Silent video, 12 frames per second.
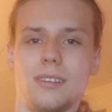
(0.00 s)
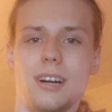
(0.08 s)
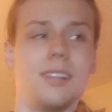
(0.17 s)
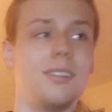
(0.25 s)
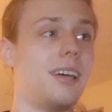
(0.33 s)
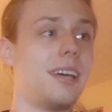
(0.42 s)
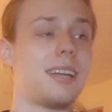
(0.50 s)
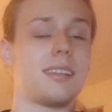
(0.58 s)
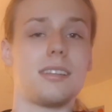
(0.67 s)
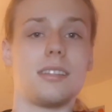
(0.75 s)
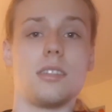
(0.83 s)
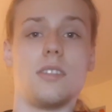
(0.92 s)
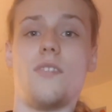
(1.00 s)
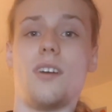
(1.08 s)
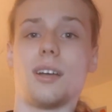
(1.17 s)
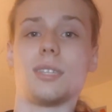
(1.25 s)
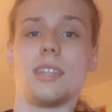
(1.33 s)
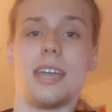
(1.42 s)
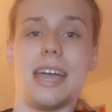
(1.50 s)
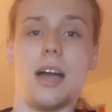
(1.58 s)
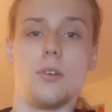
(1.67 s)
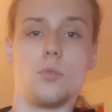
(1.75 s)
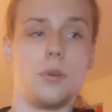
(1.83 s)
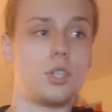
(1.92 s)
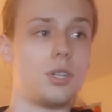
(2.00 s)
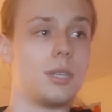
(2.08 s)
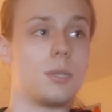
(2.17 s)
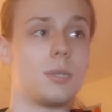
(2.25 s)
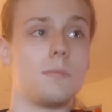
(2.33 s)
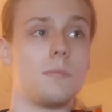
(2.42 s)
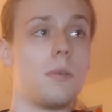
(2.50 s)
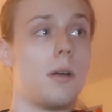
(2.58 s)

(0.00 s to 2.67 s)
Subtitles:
unlike The Fox and the Hound, which is